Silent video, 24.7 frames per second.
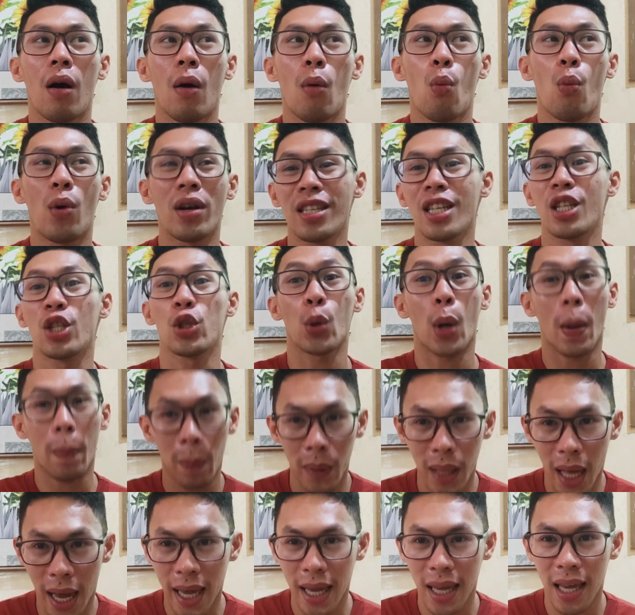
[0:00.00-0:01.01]
wanting to
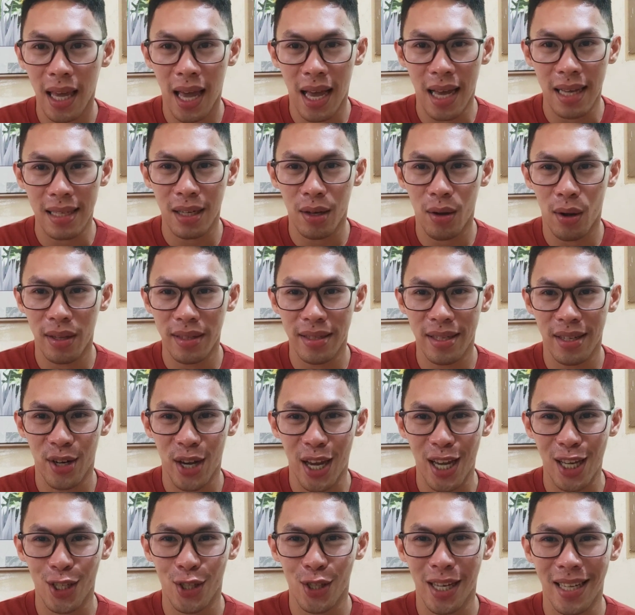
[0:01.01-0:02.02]
apply as a call center
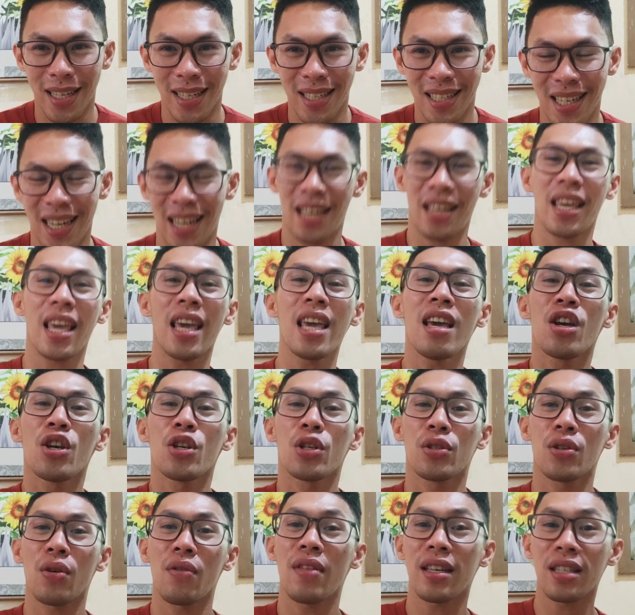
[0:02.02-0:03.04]
agent. Okay,
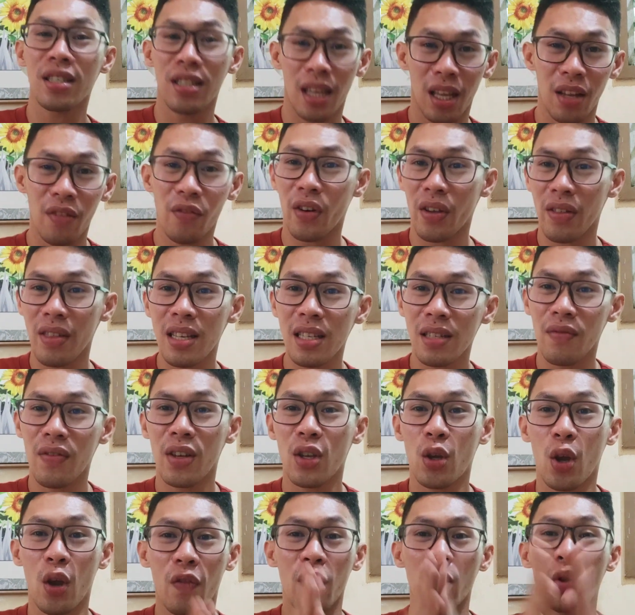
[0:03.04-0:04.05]
so that's it for this
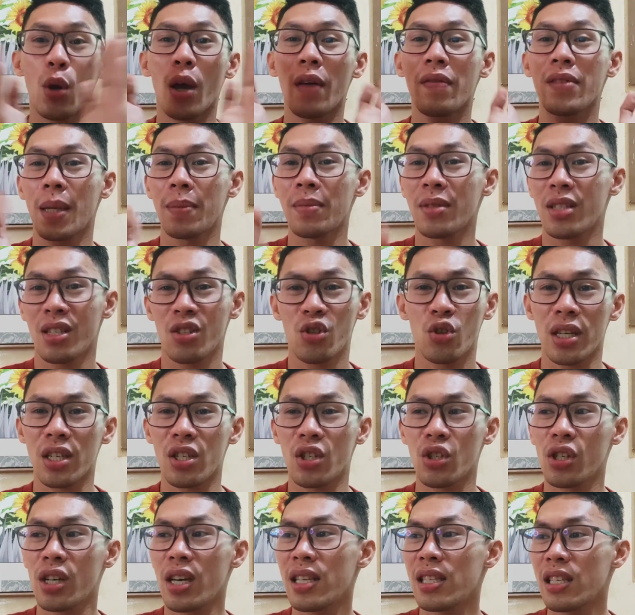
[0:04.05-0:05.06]
video. If you do have some
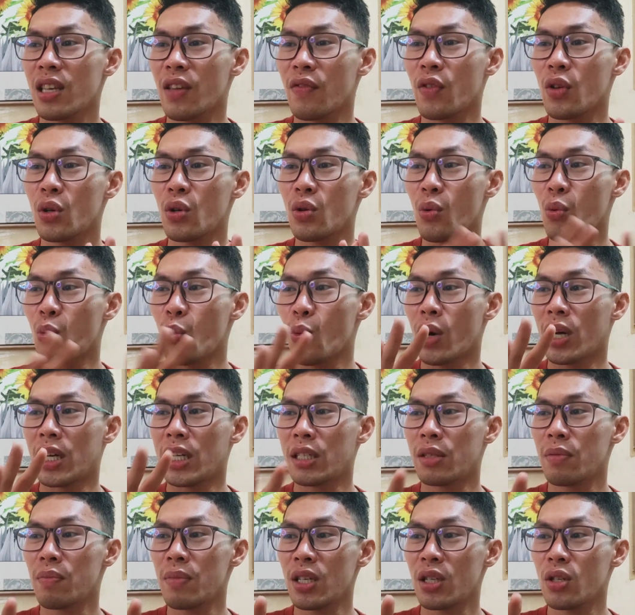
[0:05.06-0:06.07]
suggestions, if you do
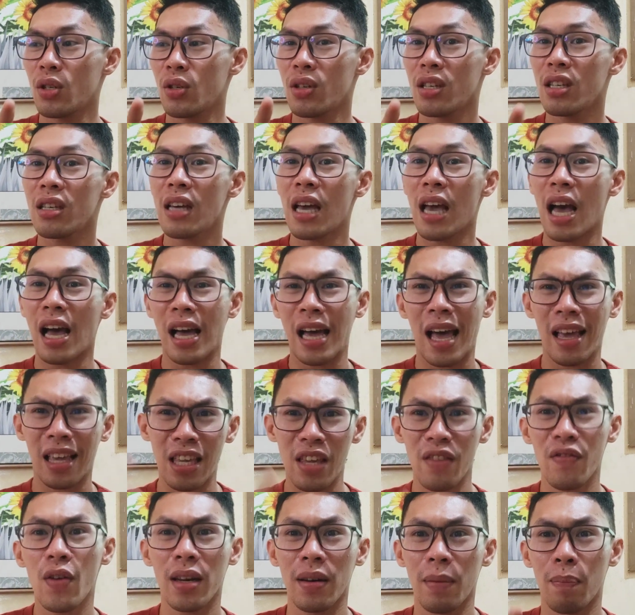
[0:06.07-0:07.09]
want me to
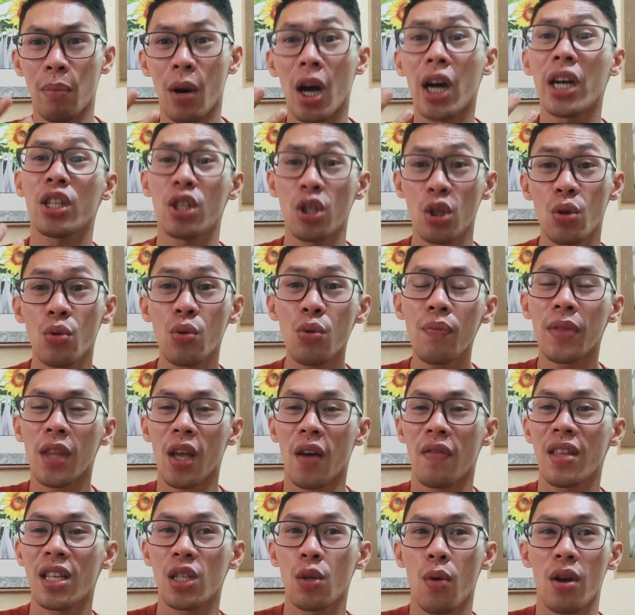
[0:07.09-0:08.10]
give you a part 2
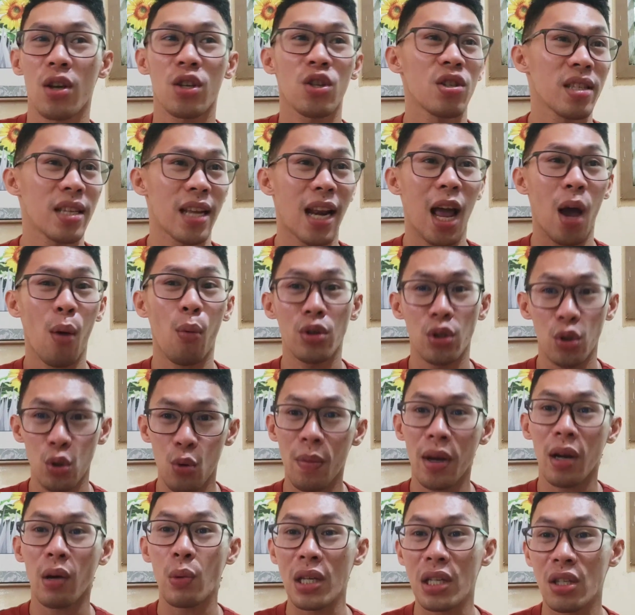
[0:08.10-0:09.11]
of these questions, and I will do
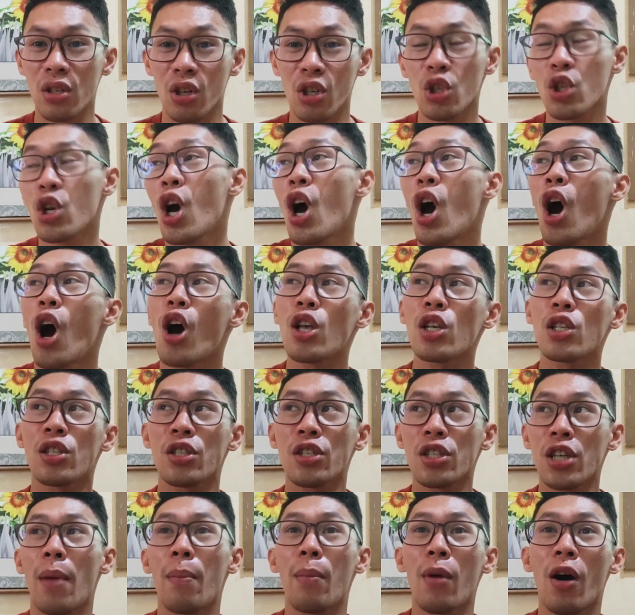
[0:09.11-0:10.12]
my research,
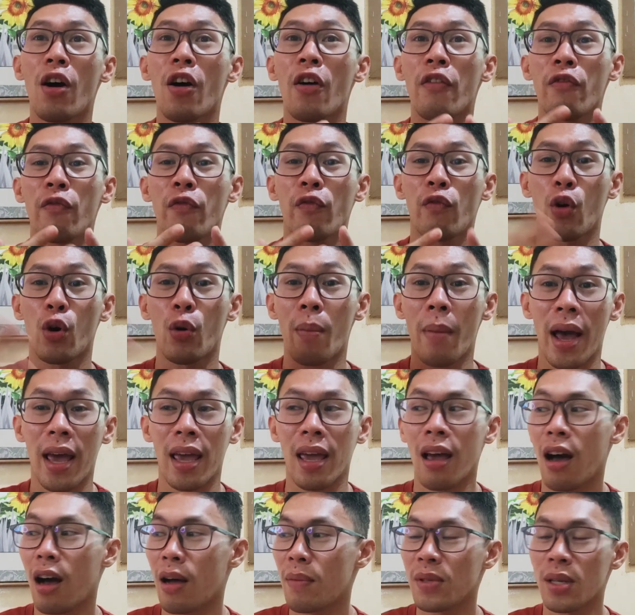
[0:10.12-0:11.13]
some of
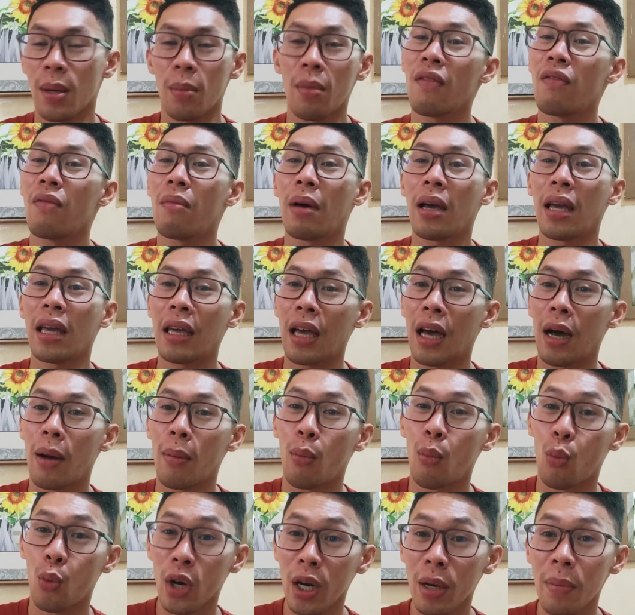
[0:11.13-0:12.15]
my
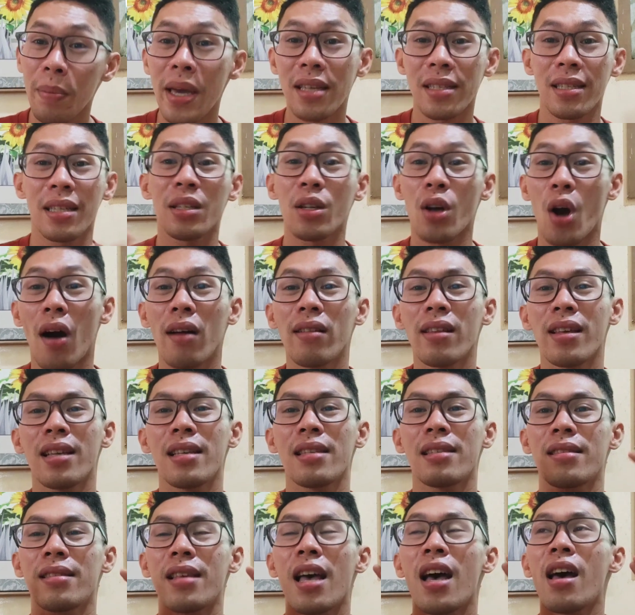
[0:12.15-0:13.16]
workmates and
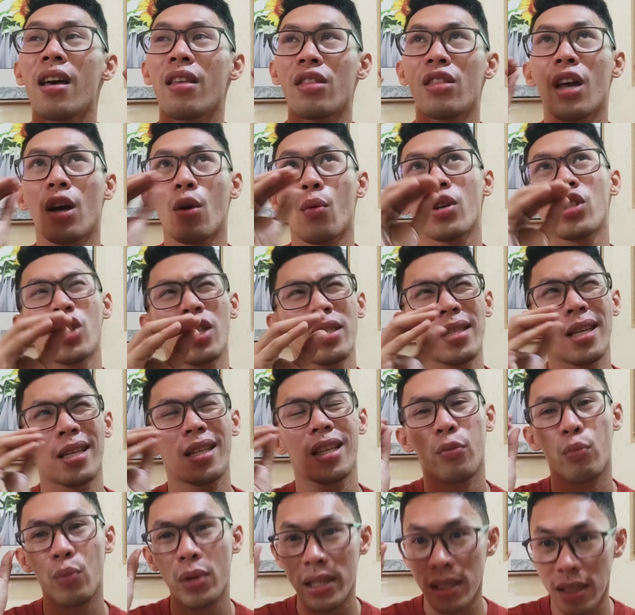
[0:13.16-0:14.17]
colleagues, the questions that
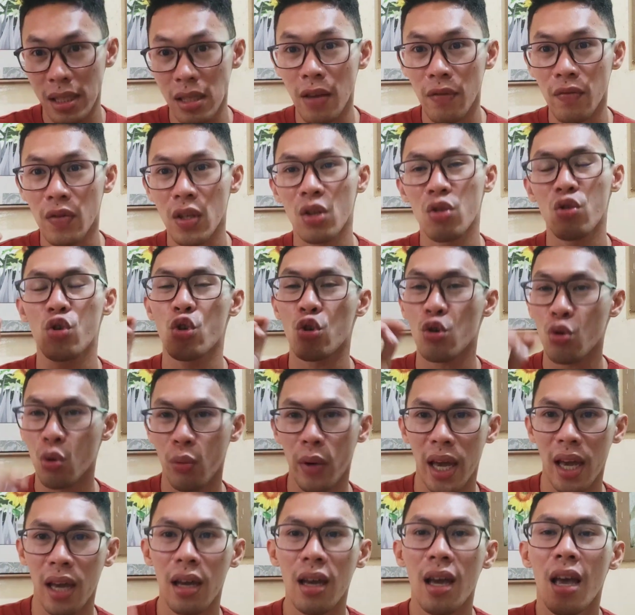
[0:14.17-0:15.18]
they received
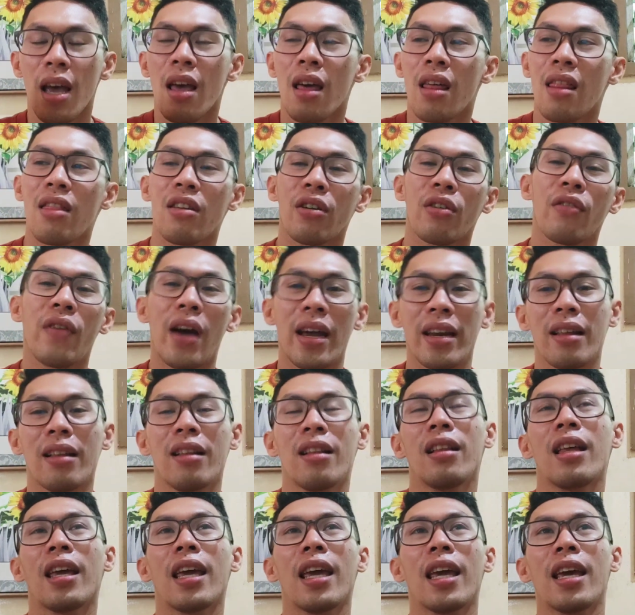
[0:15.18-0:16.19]
during their
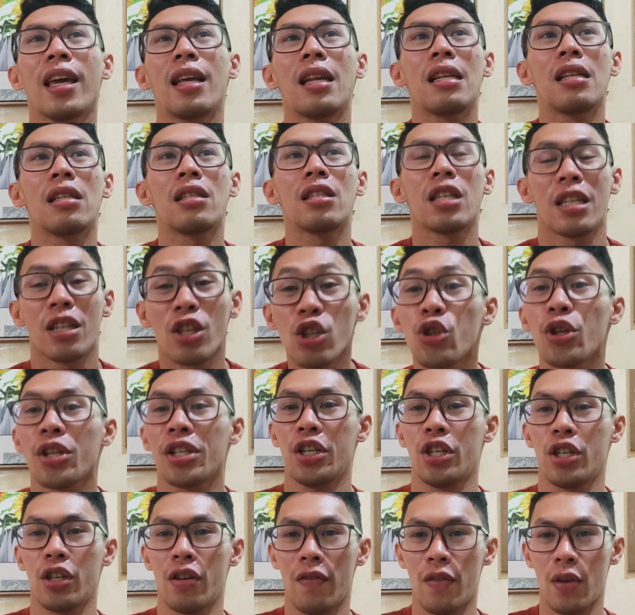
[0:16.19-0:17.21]
final and initial
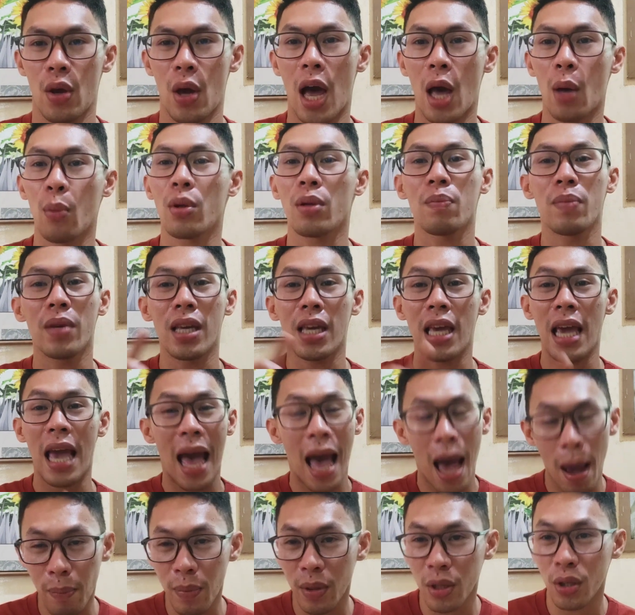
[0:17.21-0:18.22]
interview, I will be
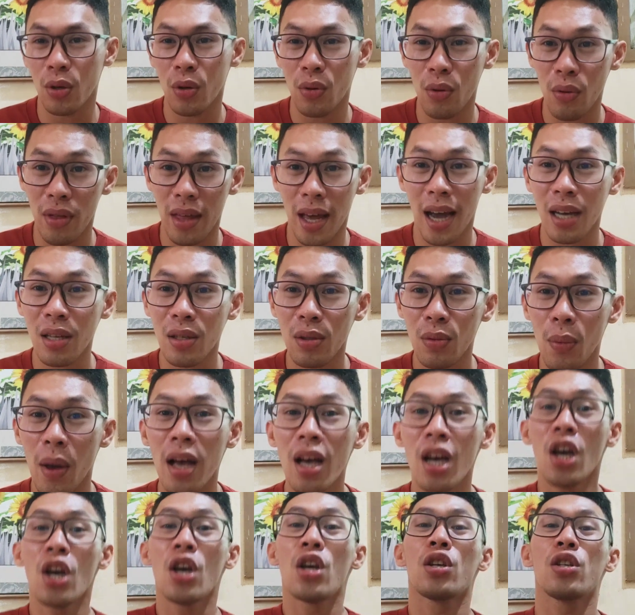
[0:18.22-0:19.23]
happy to do that as well.